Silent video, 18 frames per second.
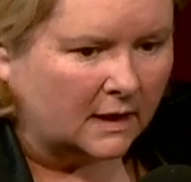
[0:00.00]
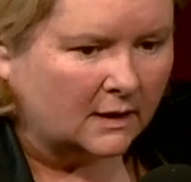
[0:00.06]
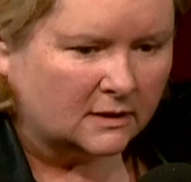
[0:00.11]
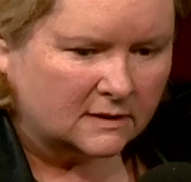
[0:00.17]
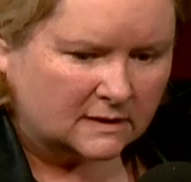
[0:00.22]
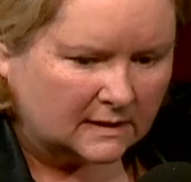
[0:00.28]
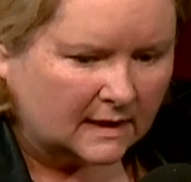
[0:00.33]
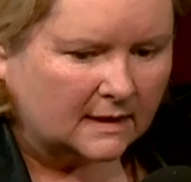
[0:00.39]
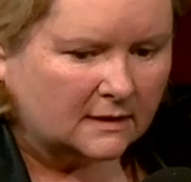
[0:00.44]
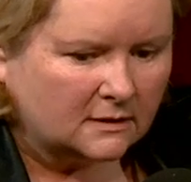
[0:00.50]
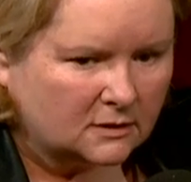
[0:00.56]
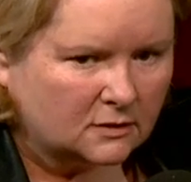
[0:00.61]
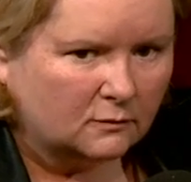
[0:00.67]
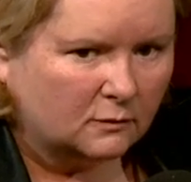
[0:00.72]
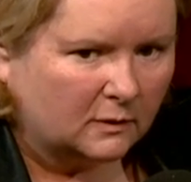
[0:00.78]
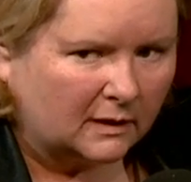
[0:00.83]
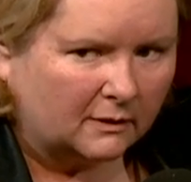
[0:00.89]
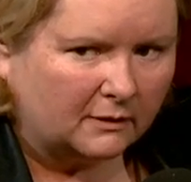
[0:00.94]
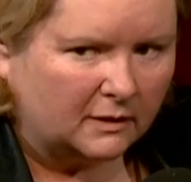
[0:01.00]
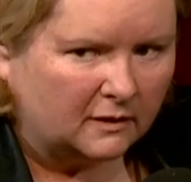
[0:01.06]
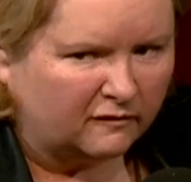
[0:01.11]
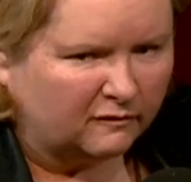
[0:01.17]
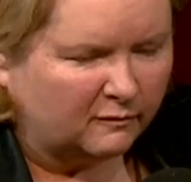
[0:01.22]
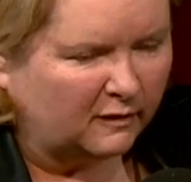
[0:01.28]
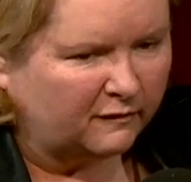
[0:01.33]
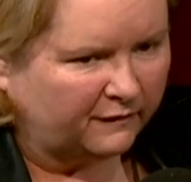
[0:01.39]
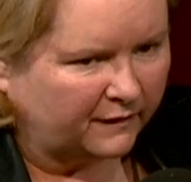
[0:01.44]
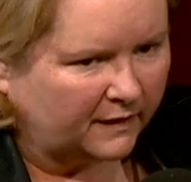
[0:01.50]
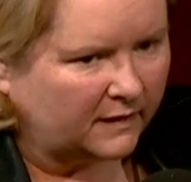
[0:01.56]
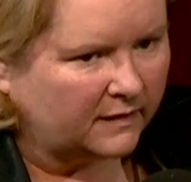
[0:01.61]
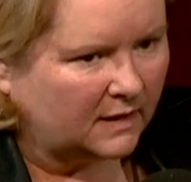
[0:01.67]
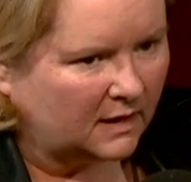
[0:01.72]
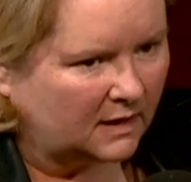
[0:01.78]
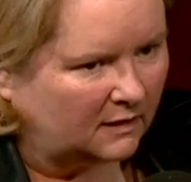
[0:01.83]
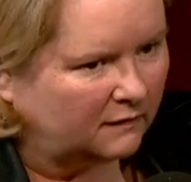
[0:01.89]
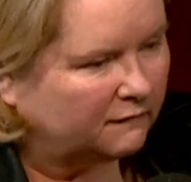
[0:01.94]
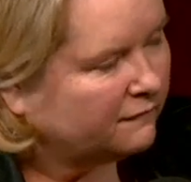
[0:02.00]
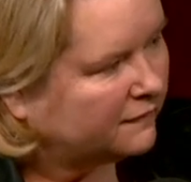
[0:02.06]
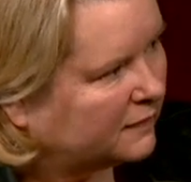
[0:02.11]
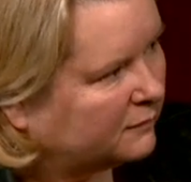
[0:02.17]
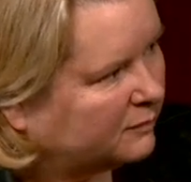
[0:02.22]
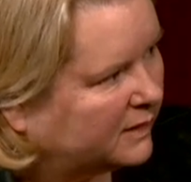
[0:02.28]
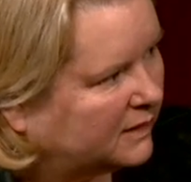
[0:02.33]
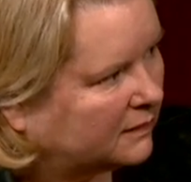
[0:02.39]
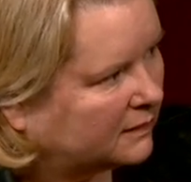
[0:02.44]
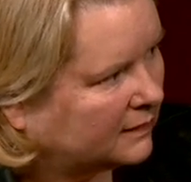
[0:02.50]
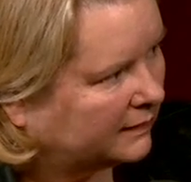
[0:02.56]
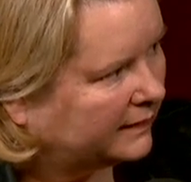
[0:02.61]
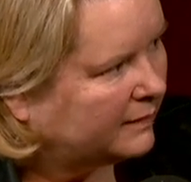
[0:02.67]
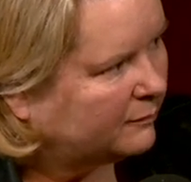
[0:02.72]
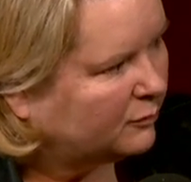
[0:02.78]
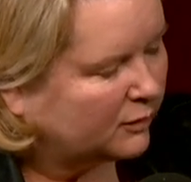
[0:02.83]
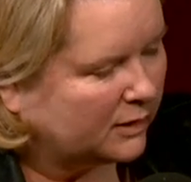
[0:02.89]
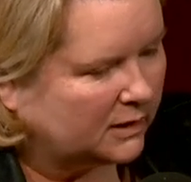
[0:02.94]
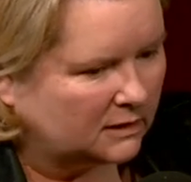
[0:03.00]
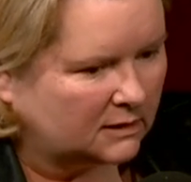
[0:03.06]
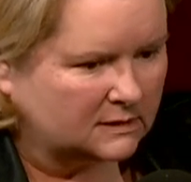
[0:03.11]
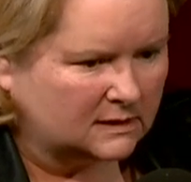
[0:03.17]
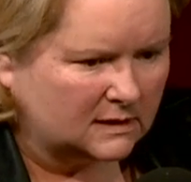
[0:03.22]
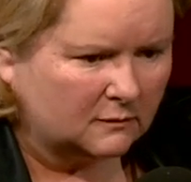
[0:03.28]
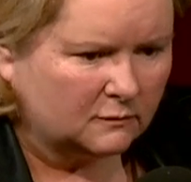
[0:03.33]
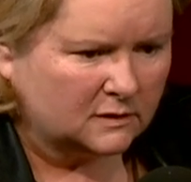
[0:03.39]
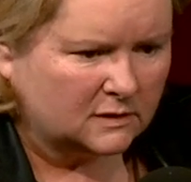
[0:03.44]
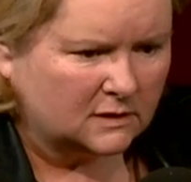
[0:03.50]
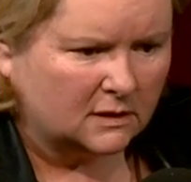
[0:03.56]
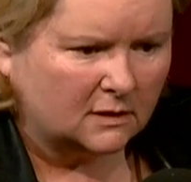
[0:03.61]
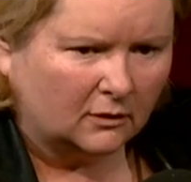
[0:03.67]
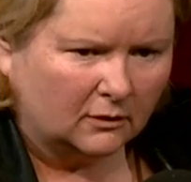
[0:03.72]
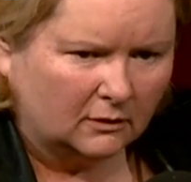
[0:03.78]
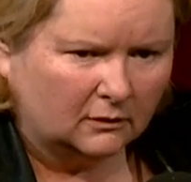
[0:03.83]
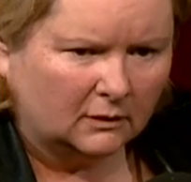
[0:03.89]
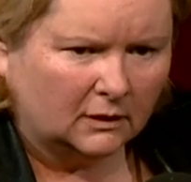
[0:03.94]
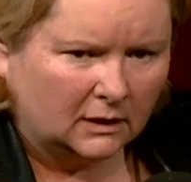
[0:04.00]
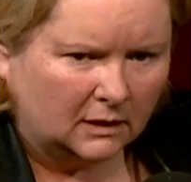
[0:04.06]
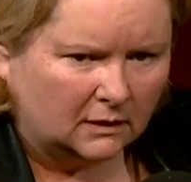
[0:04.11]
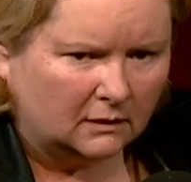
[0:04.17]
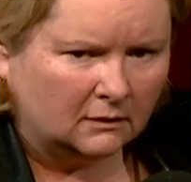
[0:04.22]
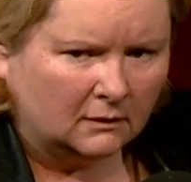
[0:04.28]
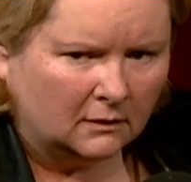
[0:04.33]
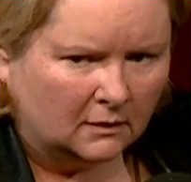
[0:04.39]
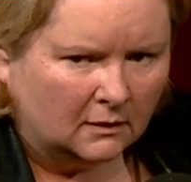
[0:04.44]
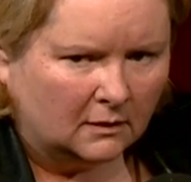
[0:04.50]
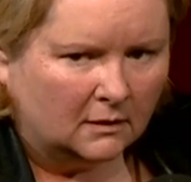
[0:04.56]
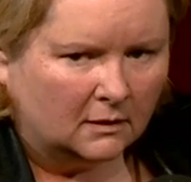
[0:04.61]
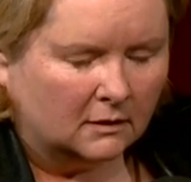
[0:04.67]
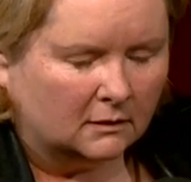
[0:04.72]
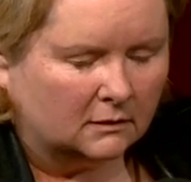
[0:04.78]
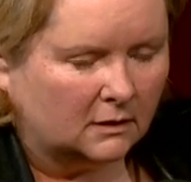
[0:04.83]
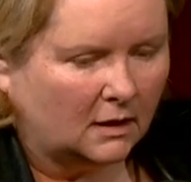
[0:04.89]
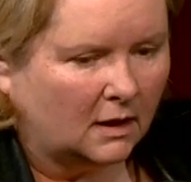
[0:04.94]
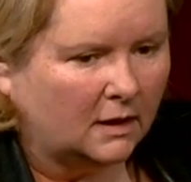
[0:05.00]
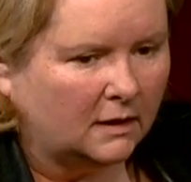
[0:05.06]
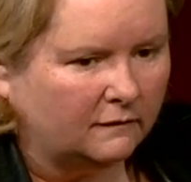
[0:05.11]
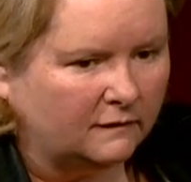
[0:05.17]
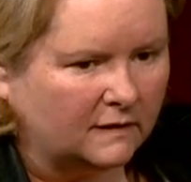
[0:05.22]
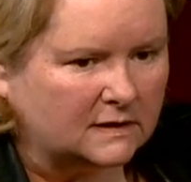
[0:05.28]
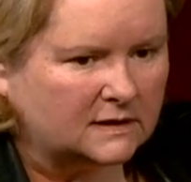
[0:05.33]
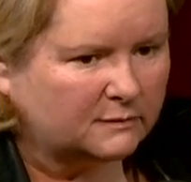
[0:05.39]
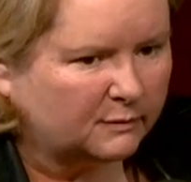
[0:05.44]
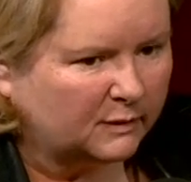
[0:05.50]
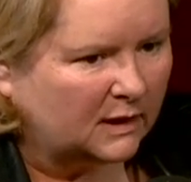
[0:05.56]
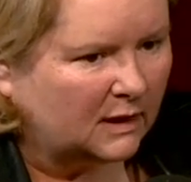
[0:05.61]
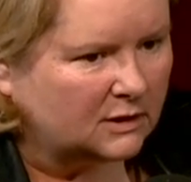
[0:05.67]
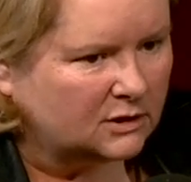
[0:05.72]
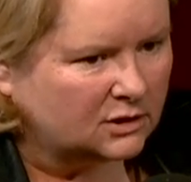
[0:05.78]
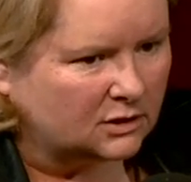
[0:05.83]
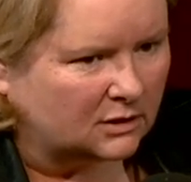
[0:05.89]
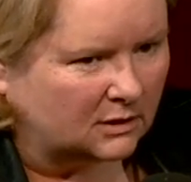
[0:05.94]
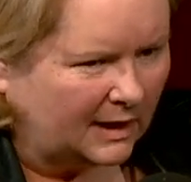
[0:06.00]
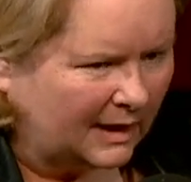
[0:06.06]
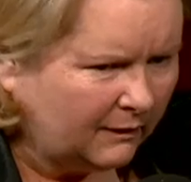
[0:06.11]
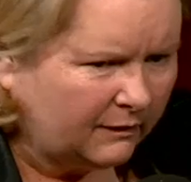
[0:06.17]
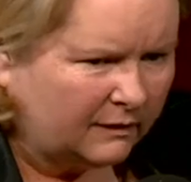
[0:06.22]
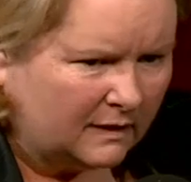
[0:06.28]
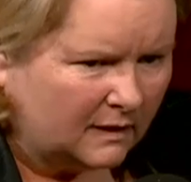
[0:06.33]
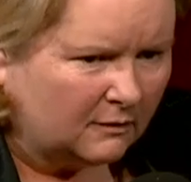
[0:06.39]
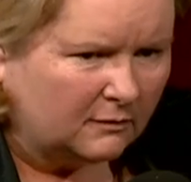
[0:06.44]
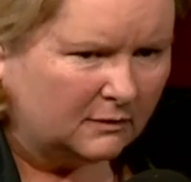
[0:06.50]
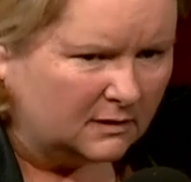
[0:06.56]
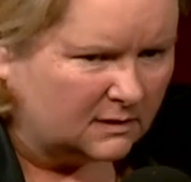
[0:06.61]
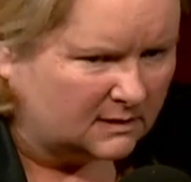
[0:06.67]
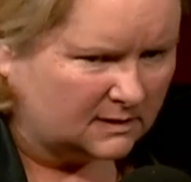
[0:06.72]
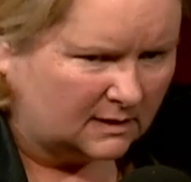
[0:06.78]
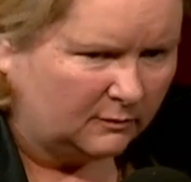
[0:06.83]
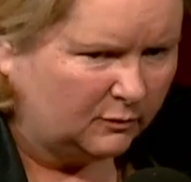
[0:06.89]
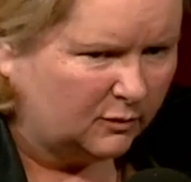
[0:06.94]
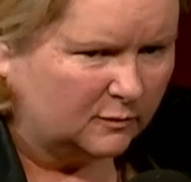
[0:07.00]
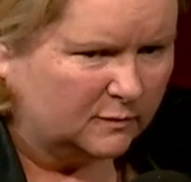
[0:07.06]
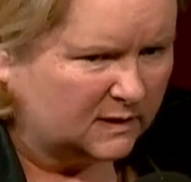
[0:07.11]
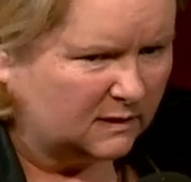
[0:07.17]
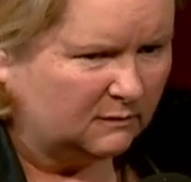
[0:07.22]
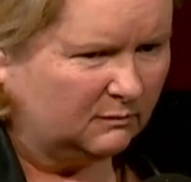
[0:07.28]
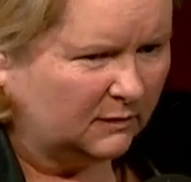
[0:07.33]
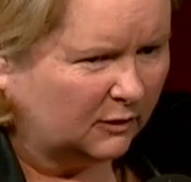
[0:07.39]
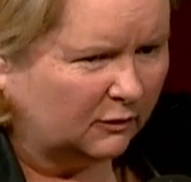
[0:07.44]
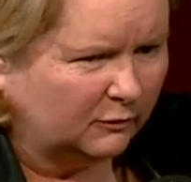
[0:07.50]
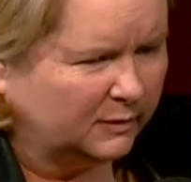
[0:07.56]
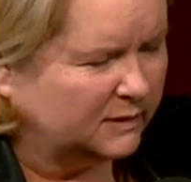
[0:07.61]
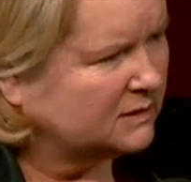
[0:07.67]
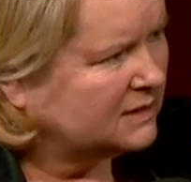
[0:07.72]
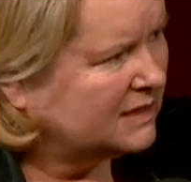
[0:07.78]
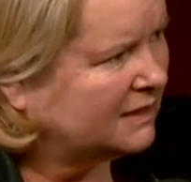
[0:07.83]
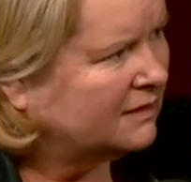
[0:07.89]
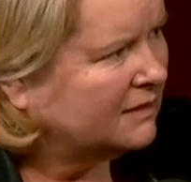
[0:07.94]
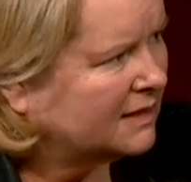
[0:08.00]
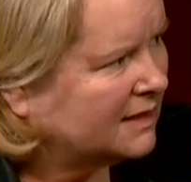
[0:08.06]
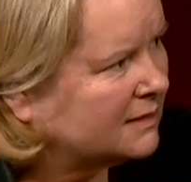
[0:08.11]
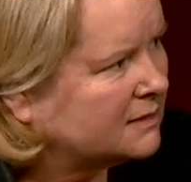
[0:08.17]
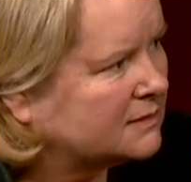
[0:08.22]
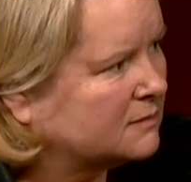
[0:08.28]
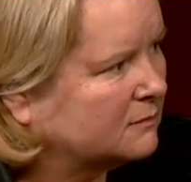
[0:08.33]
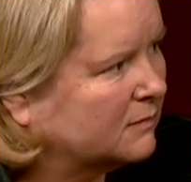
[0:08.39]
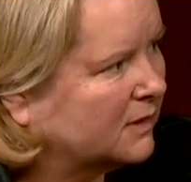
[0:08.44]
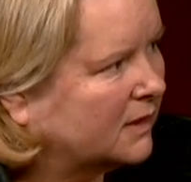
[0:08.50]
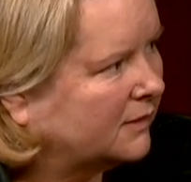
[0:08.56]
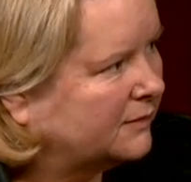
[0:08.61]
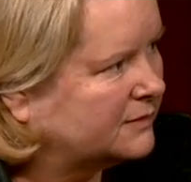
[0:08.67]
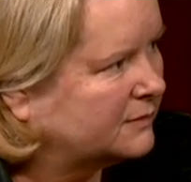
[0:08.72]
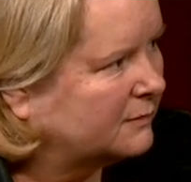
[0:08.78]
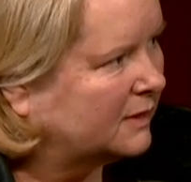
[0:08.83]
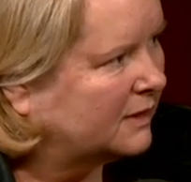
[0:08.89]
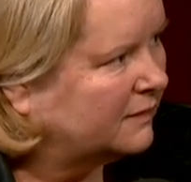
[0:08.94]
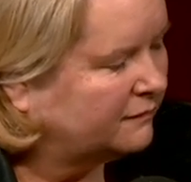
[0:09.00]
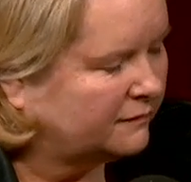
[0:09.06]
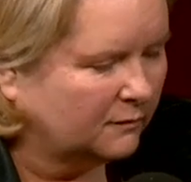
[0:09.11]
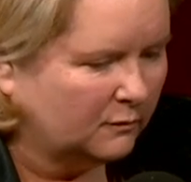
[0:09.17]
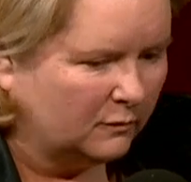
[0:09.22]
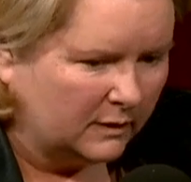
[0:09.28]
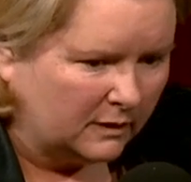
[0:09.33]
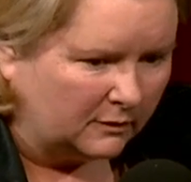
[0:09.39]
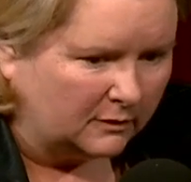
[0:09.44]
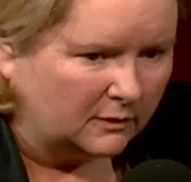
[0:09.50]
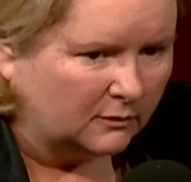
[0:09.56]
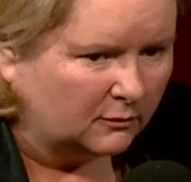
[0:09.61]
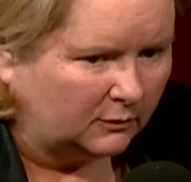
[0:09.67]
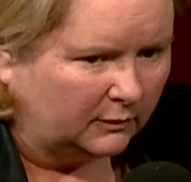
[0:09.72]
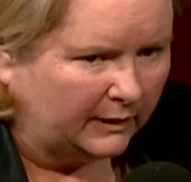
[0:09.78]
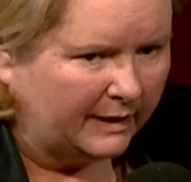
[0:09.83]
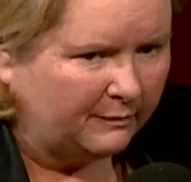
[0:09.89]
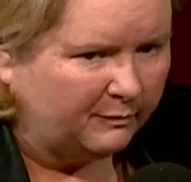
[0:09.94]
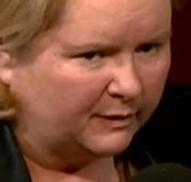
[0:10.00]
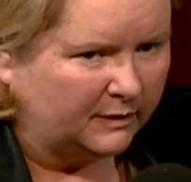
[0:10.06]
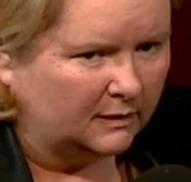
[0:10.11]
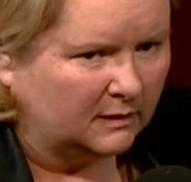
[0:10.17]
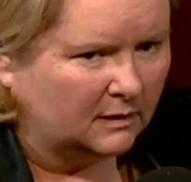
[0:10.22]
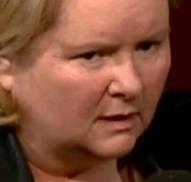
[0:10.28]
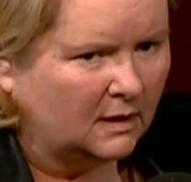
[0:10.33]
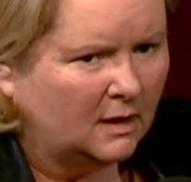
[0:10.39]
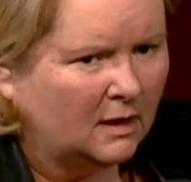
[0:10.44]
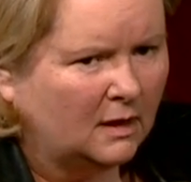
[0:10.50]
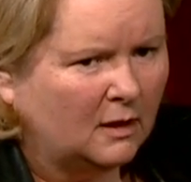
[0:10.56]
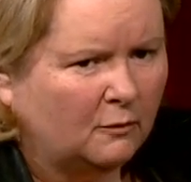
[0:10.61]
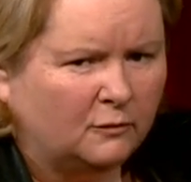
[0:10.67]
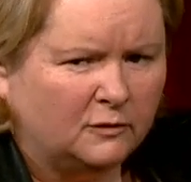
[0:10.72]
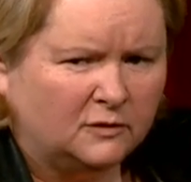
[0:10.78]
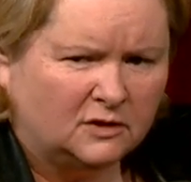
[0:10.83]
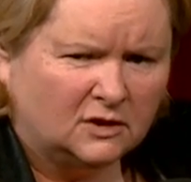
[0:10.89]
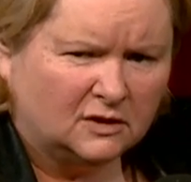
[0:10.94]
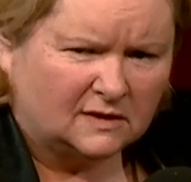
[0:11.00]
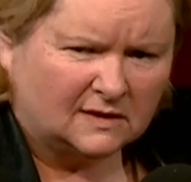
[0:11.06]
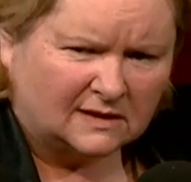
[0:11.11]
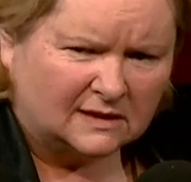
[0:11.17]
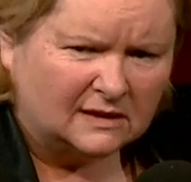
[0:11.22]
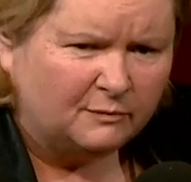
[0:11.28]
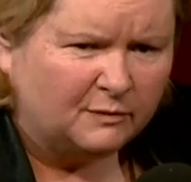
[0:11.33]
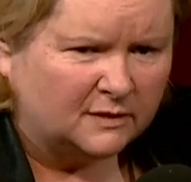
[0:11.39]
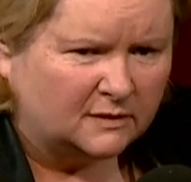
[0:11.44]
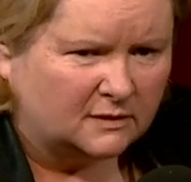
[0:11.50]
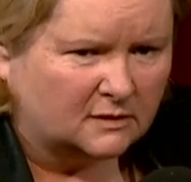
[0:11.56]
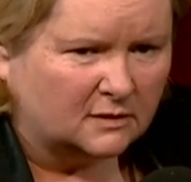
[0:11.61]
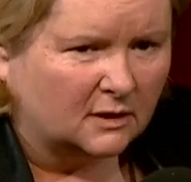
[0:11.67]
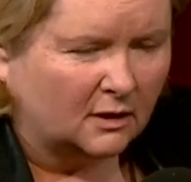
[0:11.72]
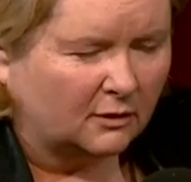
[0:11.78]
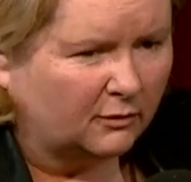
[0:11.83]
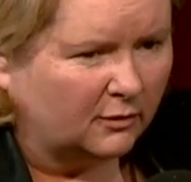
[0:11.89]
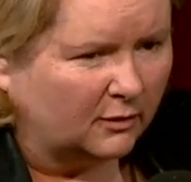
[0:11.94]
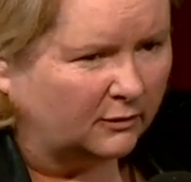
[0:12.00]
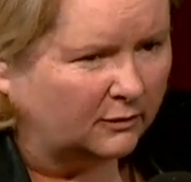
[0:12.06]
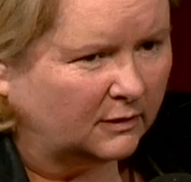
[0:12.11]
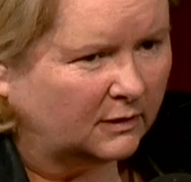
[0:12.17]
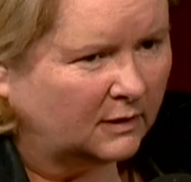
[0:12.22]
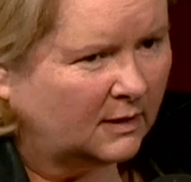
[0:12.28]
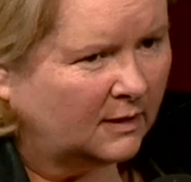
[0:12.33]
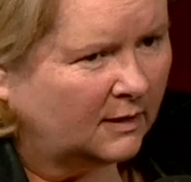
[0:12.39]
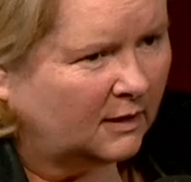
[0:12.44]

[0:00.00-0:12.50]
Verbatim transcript: And I started to worry if my father had, in fact, been a collaborator, because that was the only kind of explanation out there in the suburbs in Melbourne, 10,000 miles away from where it had all happened, with just snippets to go on.